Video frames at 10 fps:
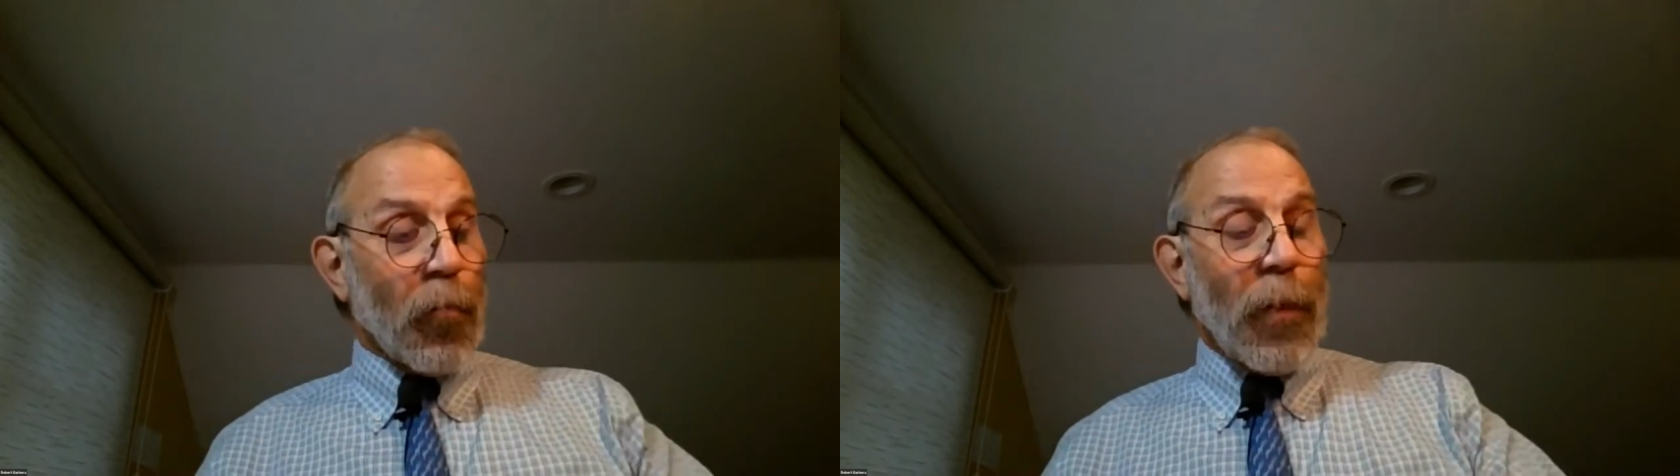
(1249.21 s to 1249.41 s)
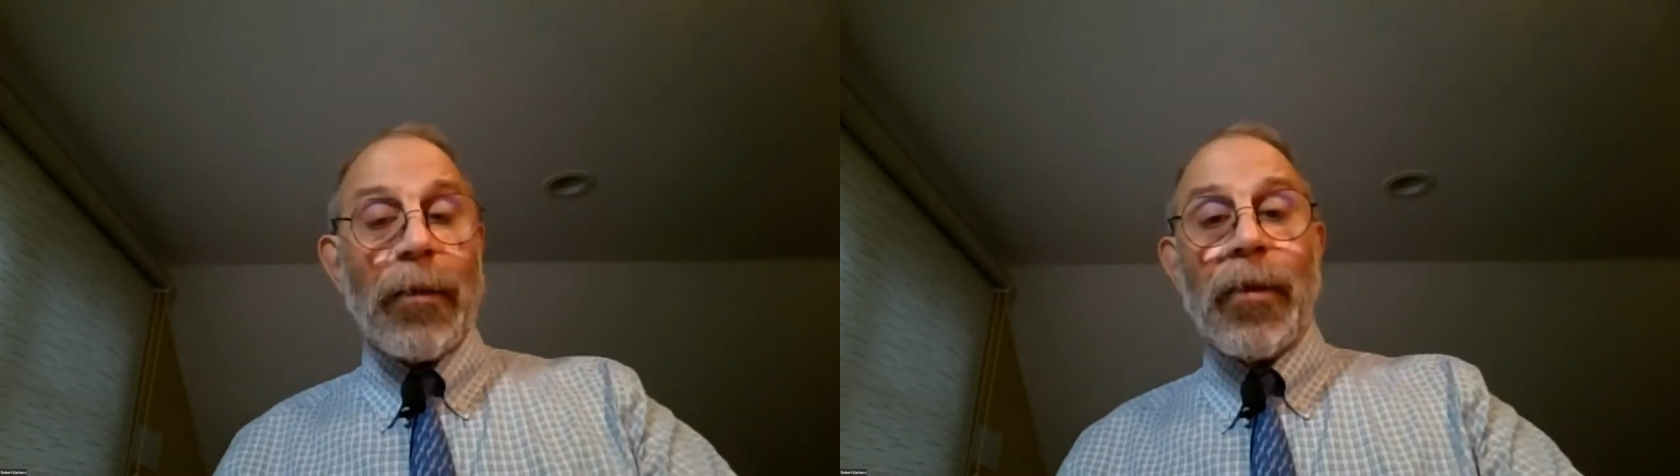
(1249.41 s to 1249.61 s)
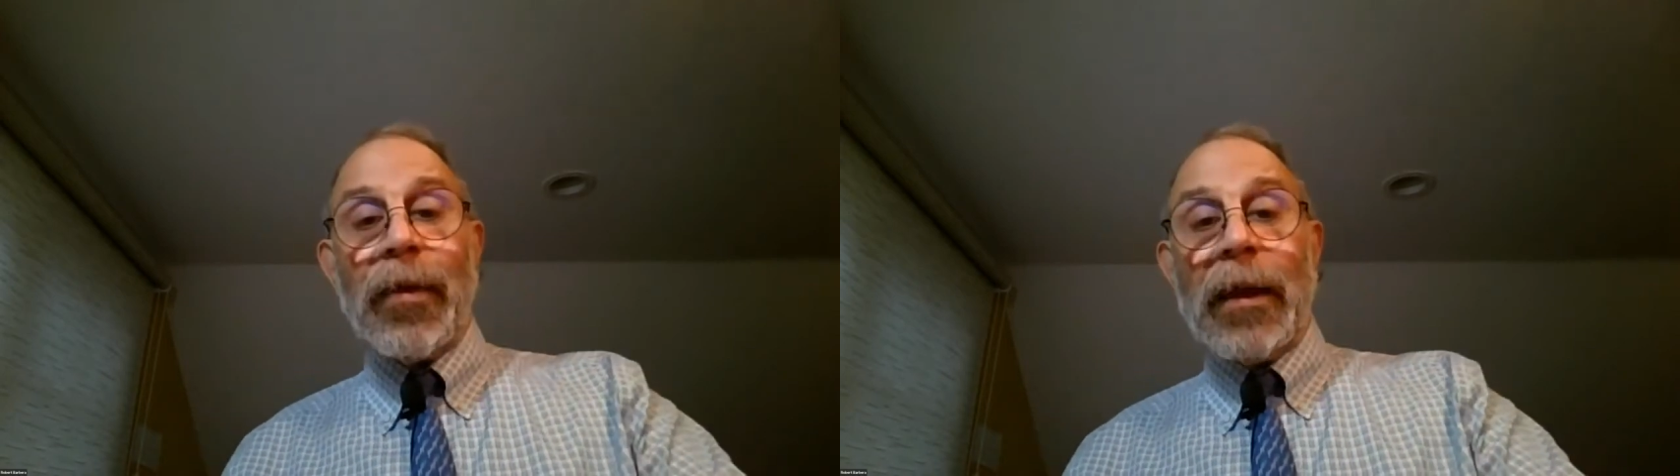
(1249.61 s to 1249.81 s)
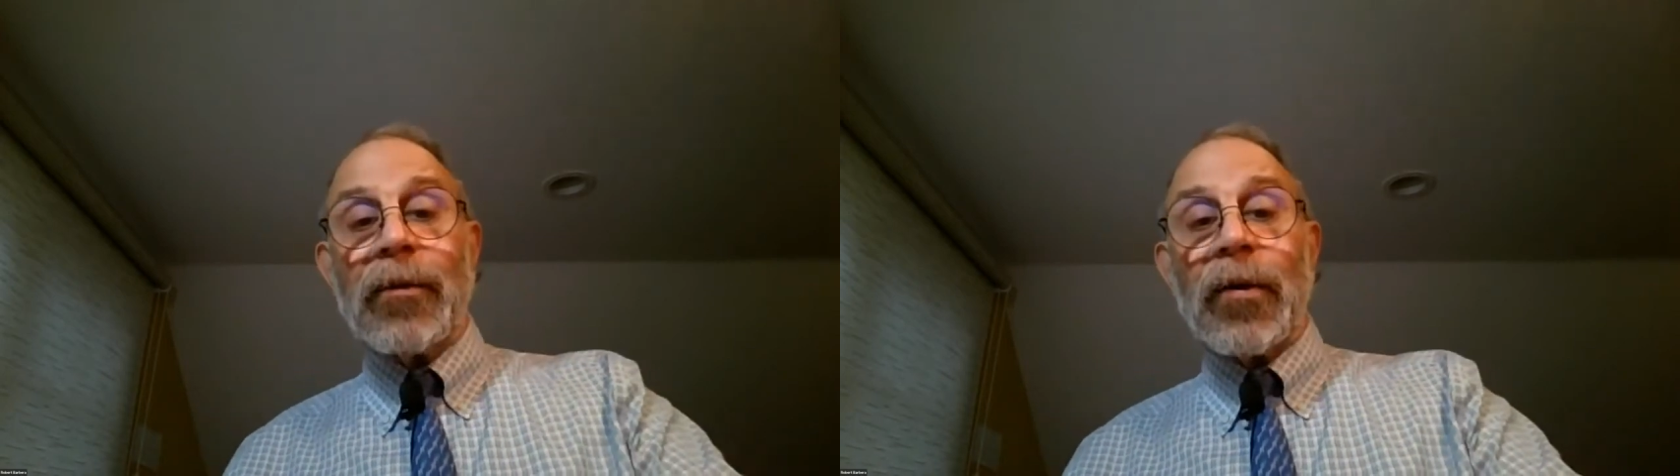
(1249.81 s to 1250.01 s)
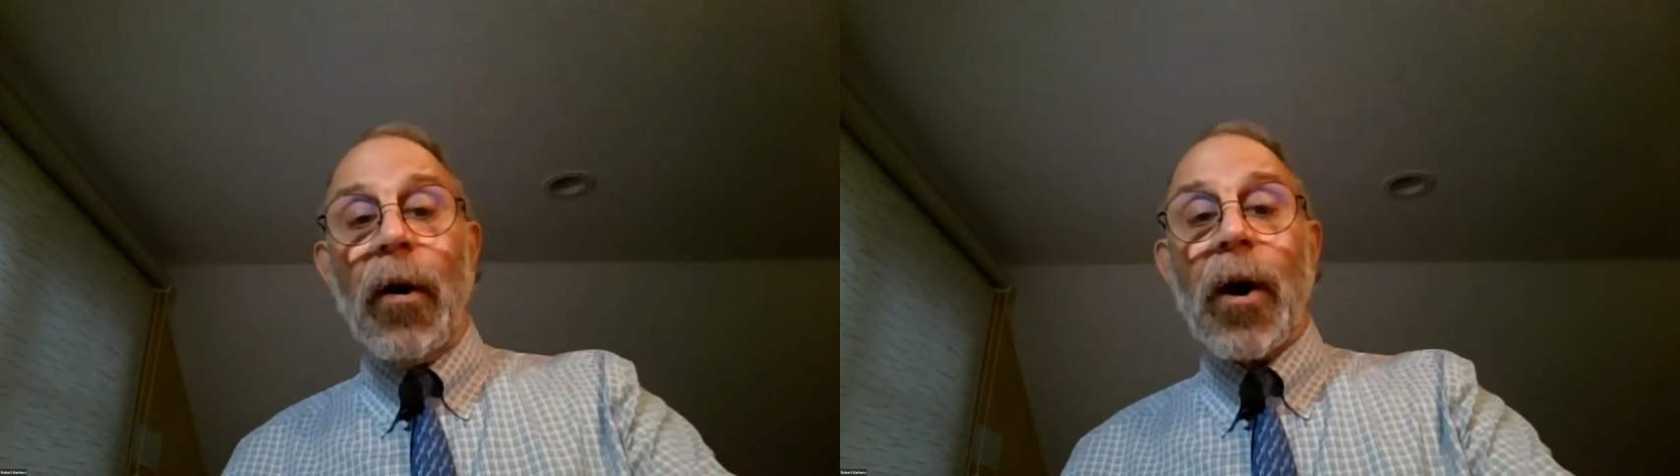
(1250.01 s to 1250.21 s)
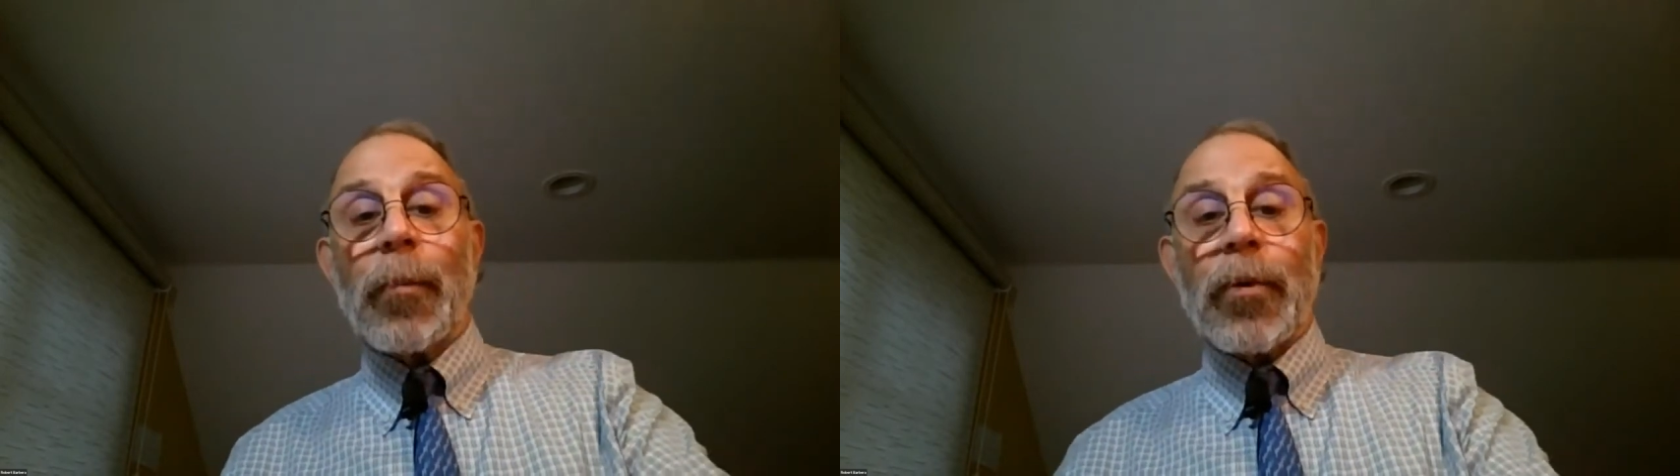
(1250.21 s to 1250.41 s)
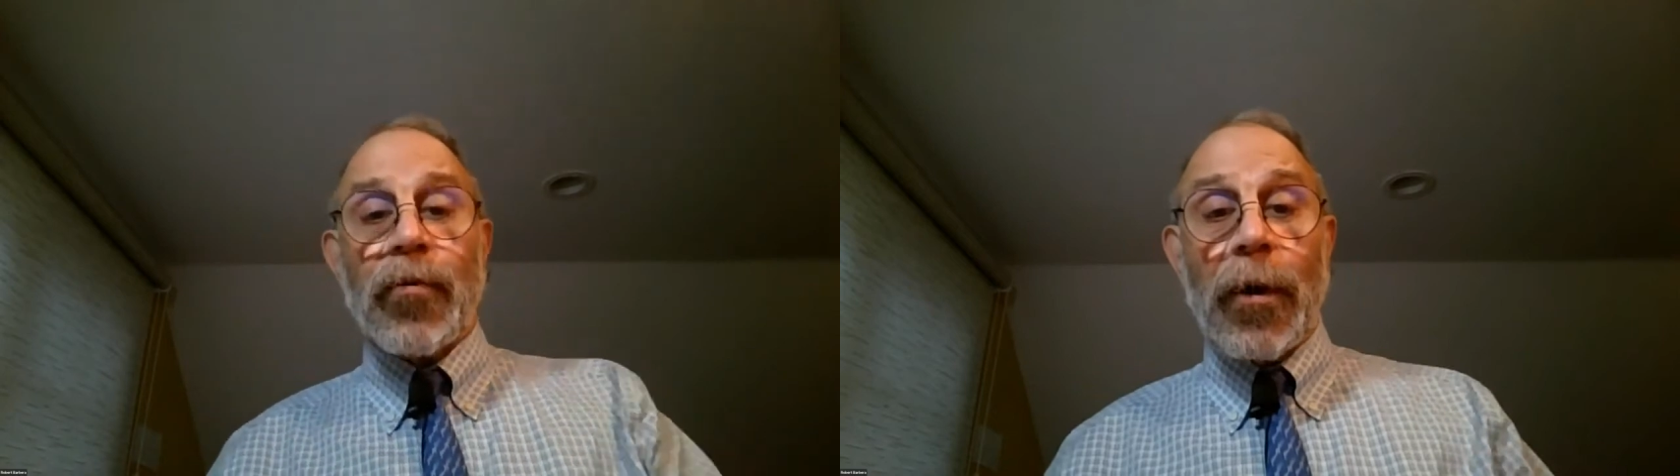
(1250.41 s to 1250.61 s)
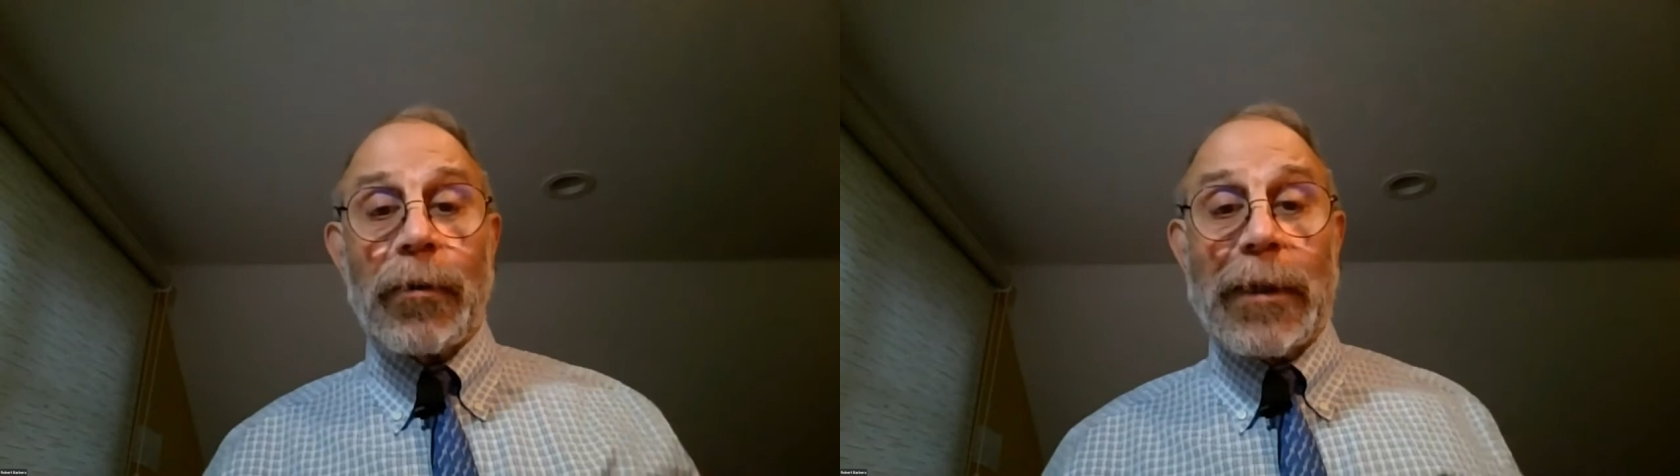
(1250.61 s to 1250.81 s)
rather than to
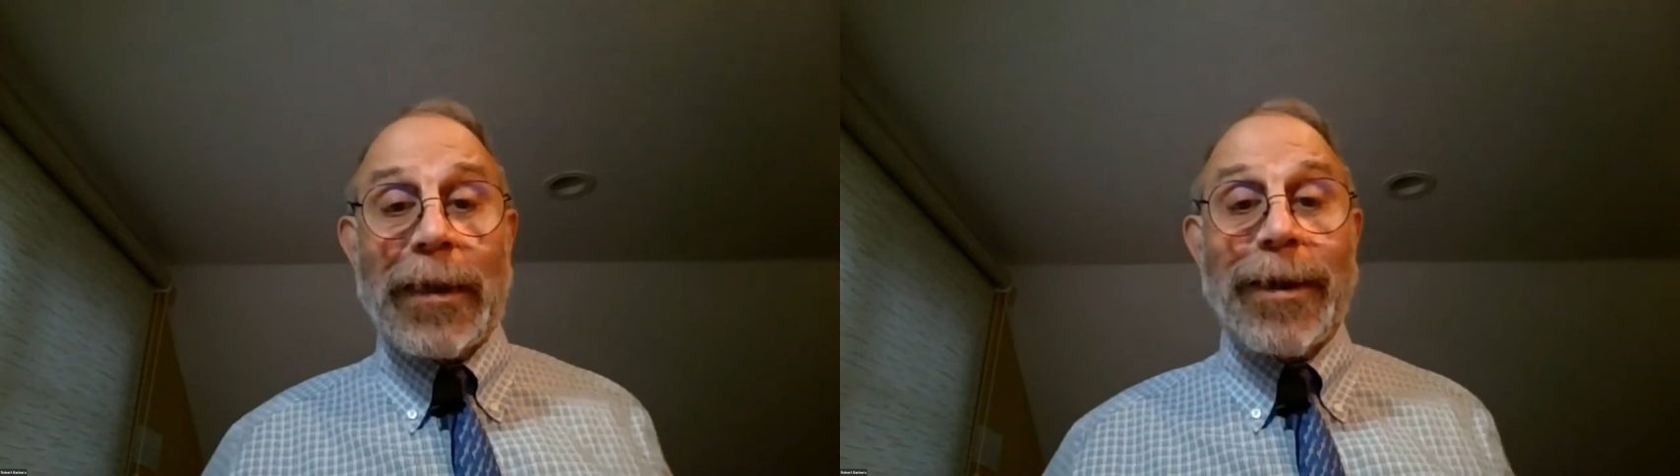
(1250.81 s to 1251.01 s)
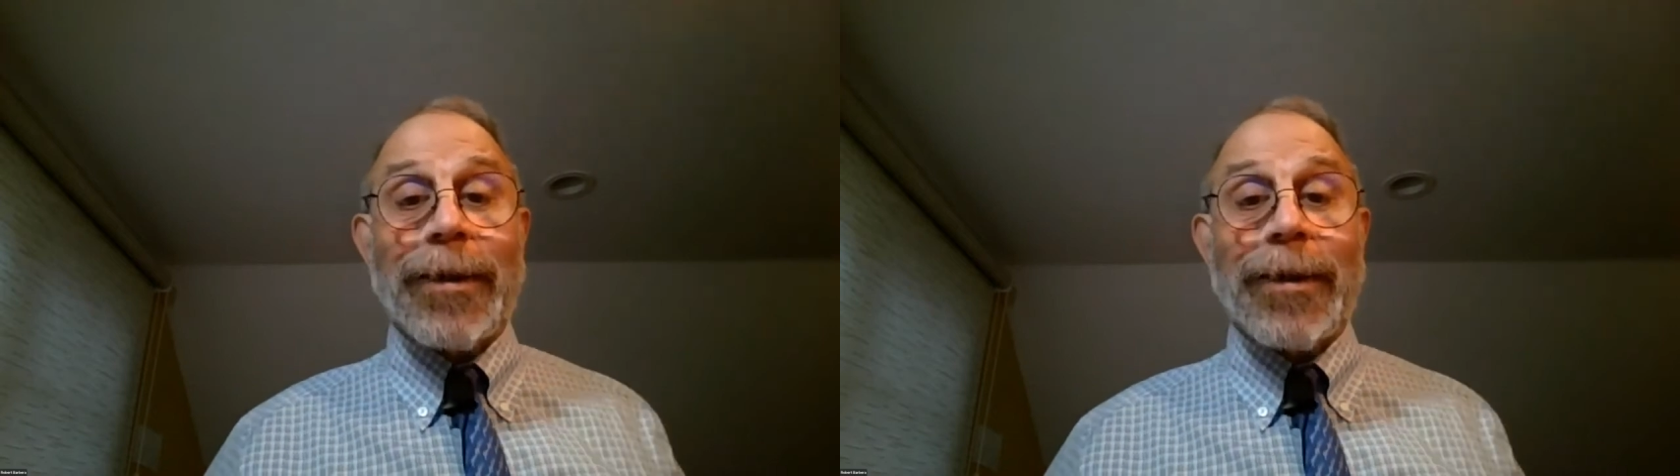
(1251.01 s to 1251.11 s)
arbitrarily